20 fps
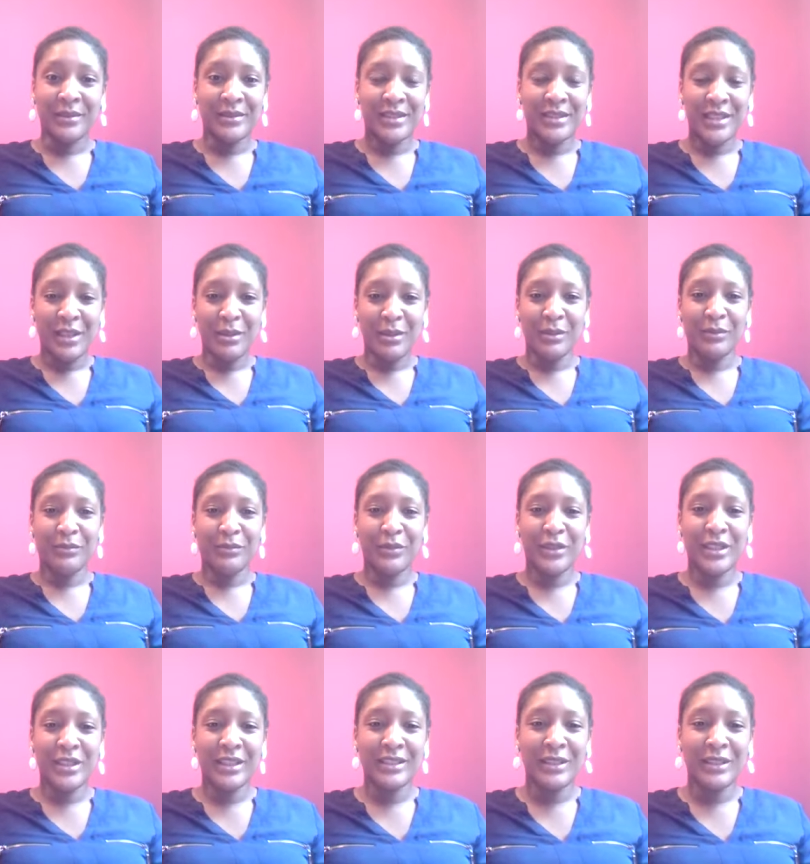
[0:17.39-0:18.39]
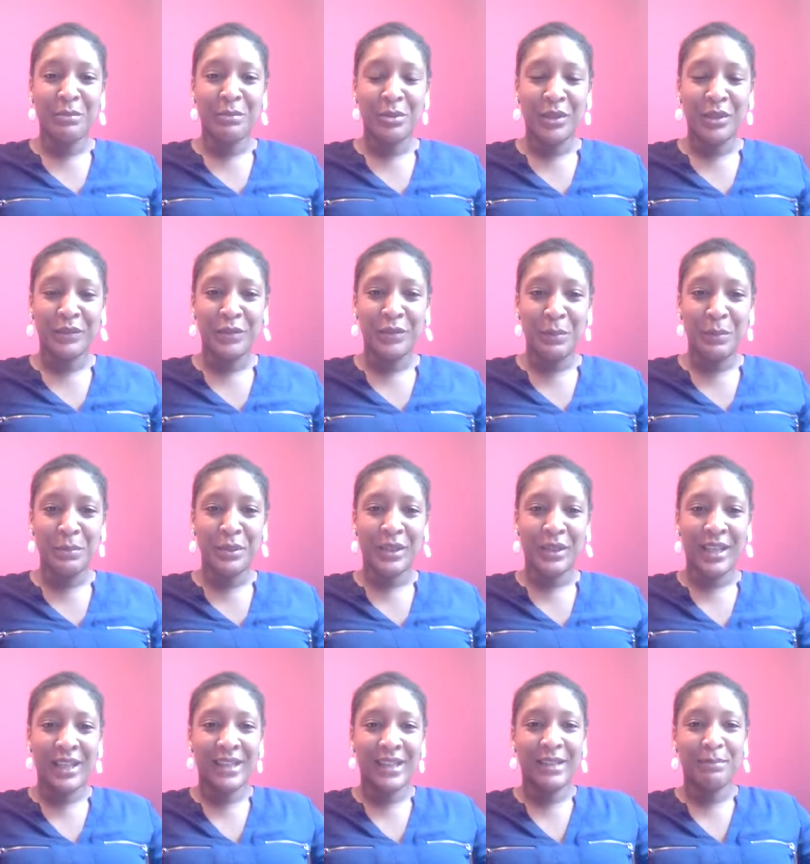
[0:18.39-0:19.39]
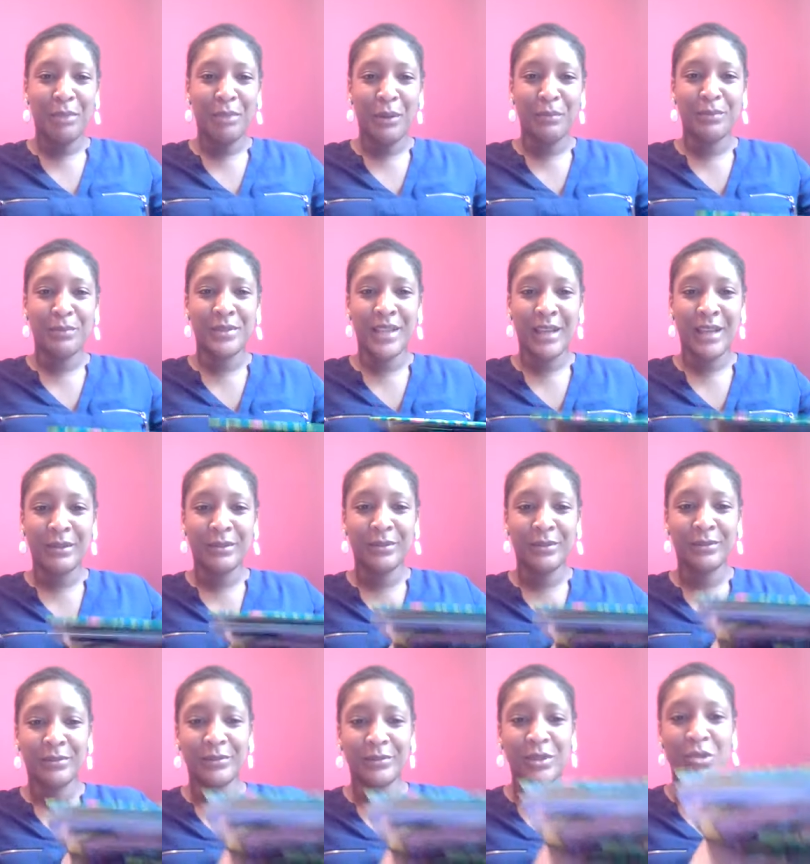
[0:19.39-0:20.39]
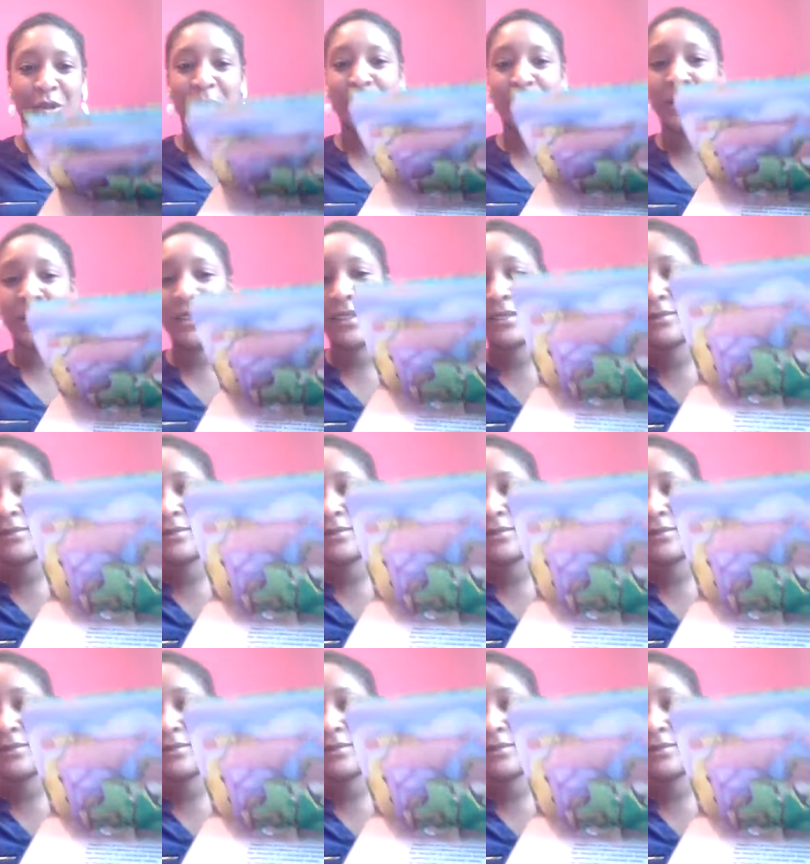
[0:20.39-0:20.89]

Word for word: So for an example, I've got a book here that pops out when you open it.